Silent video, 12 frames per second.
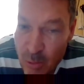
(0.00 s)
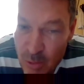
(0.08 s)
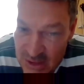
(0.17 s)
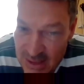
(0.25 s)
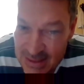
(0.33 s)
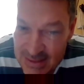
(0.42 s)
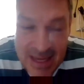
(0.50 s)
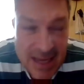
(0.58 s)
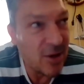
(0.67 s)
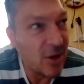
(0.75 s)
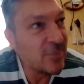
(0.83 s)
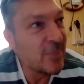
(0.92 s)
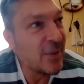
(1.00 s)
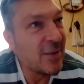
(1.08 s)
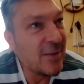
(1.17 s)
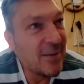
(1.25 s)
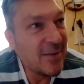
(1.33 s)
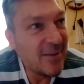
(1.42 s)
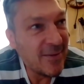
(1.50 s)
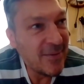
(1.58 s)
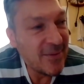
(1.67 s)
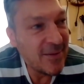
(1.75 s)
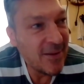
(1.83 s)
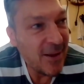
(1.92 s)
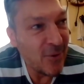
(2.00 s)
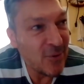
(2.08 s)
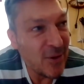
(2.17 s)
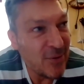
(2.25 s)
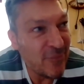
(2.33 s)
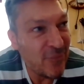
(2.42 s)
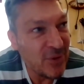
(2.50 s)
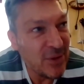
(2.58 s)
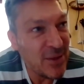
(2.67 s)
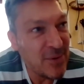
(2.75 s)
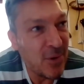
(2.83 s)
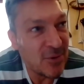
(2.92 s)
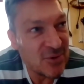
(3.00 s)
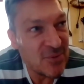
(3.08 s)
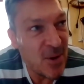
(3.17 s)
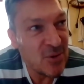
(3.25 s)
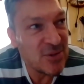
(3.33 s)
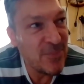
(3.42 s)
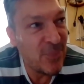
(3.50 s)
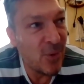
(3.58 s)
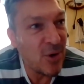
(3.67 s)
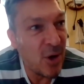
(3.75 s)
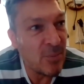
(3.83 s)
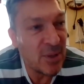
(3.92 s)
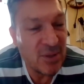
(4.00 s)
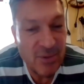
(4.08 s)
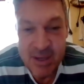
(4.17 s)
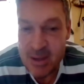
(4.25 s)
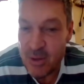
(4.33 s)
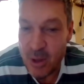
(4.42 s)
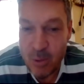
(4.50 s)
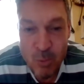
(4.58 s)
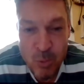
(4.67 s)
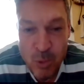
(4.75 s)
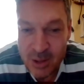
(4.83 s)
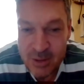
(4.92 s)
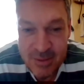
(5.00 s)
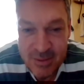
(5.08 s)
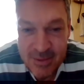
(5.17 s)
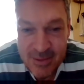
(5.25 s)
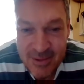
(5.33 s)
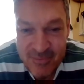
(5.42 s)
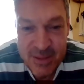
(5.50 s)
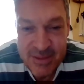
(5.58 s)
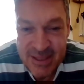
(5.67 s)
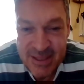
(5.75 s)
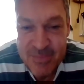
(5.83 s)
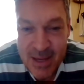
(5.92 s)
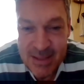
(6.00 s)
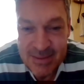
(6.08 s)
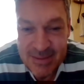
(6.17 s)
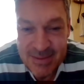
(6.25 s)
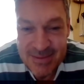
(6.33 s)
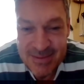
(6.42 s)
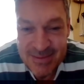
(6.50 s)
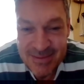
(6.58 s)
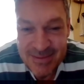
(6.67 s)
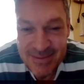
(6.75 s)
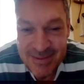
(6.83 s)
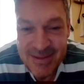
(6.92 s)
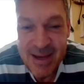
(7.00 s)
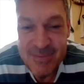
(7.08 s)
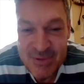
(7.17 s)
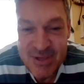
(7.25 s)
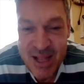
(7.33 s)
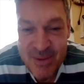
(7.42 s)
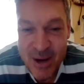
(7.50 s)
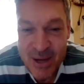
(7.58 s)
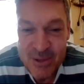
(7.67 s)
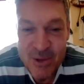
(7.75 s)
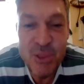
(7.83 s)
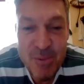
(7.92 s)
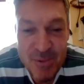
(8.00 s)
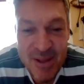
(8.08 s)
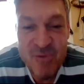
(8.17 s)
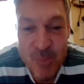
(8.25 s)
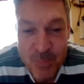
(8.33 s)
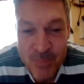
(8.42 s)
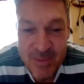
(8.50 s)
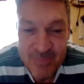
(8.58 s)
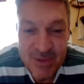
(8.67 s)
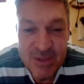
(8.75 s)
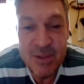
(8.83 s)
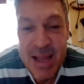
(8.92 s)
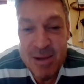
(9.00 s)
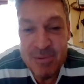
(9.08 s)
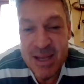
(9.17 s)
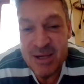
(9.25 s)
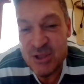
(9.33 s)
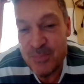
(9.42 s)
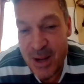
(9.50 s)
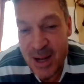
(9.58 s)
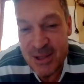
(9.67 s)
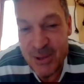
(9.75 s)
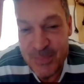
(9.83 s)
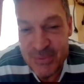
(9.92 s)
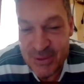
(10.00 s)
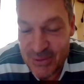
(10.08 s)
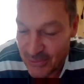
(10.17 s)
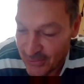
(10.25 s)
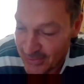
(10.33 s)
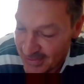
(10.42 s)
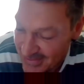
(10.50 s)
We still had to hang on. But the funny thing was, it was the most important goal of my career, and not one of my teammates came to celebrate. You think we'd have a, you know, nowadays you pile up in the corner.